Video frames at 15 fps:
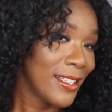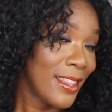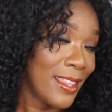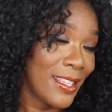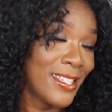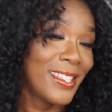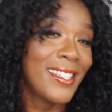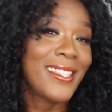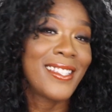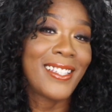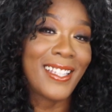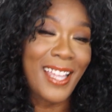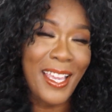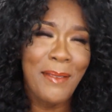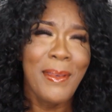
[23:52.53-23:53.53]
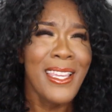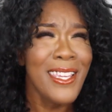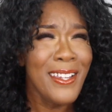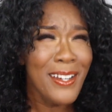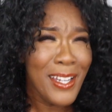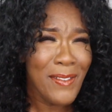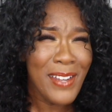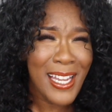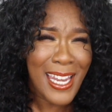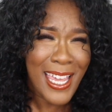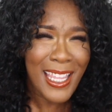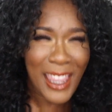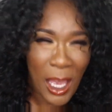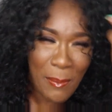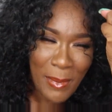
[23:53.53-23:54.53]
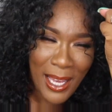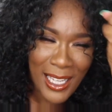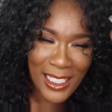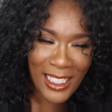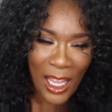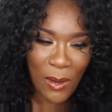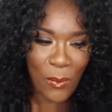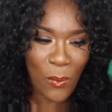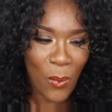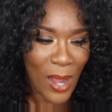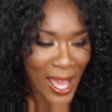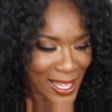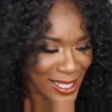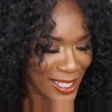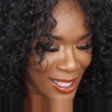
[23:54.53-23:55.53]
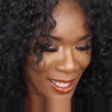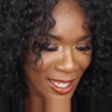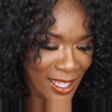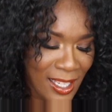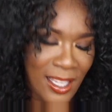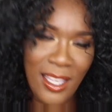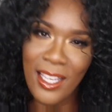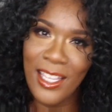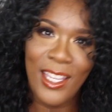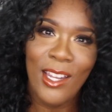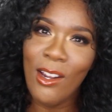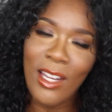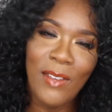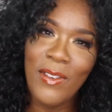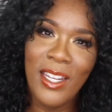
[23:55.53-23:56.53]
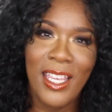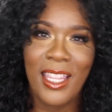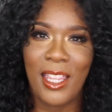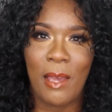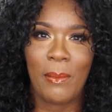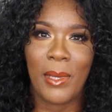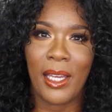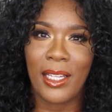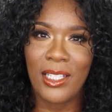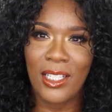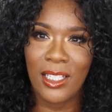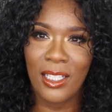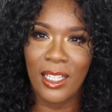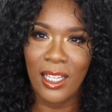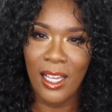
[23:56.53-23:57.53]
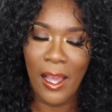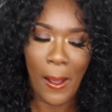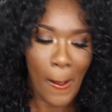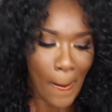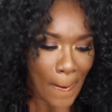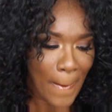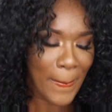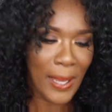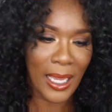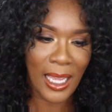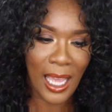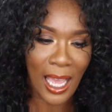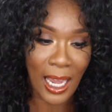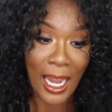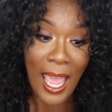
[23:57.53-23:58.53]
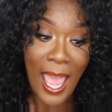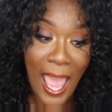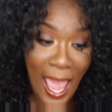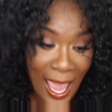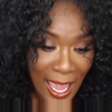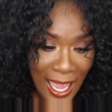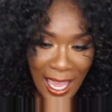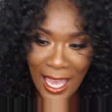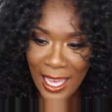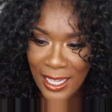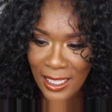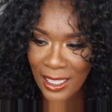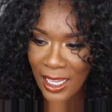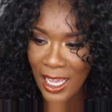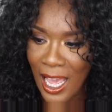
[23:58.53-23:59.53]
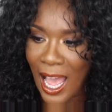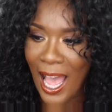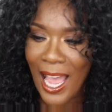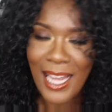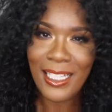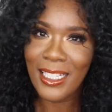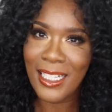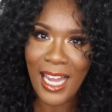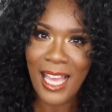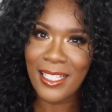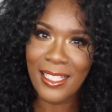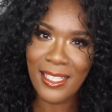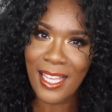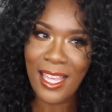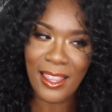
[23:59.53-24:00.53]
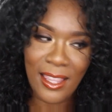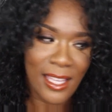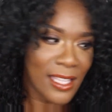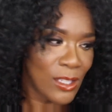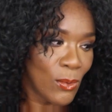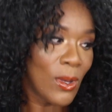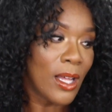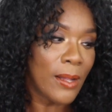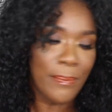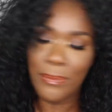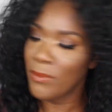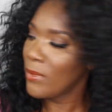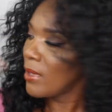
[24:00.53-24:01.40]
I mean, you don't even need that much. Like, what? You don't even need that much. Oh my God. And I did not set this, well,